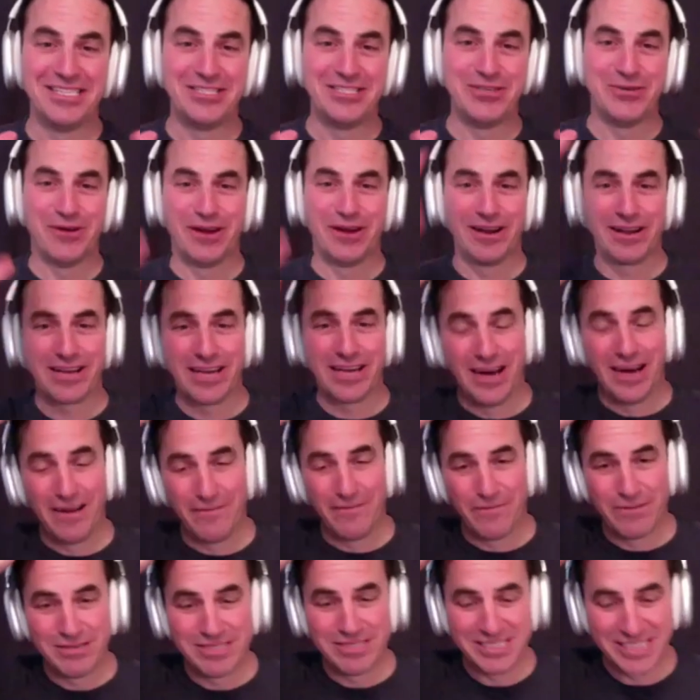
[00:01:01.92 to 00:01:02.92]
to our
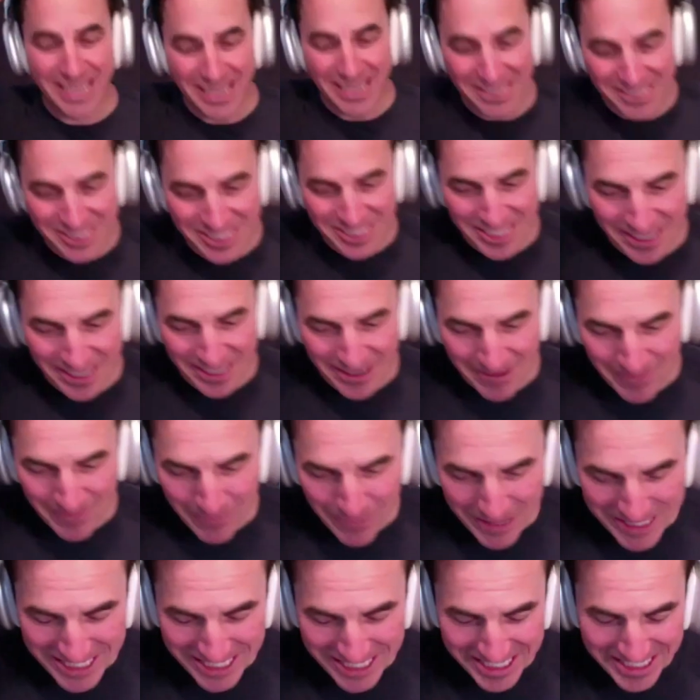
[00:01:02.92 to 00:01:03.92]
conversation,
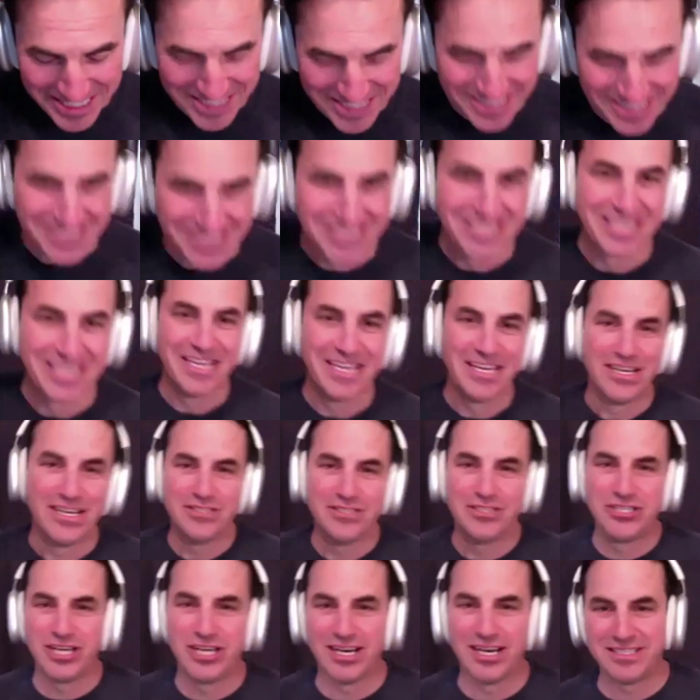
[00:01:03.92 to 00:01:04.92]
which is
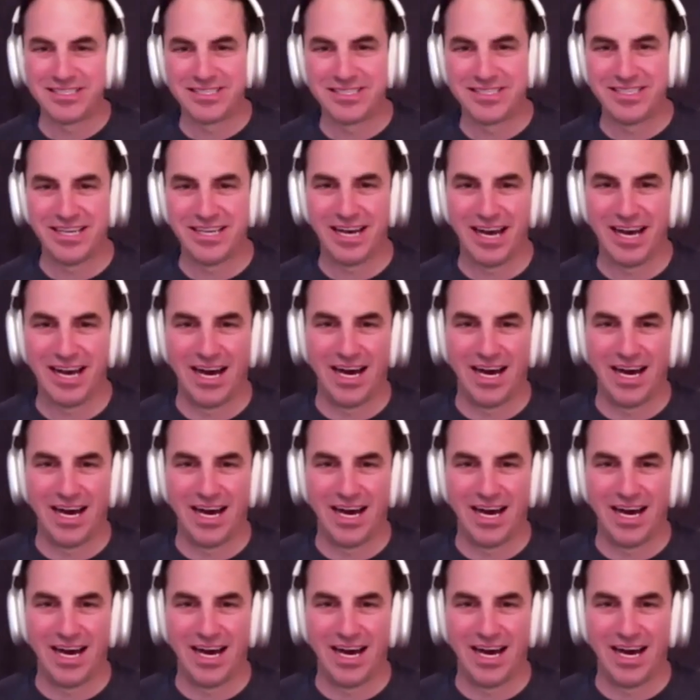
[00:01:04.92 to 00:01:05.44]
just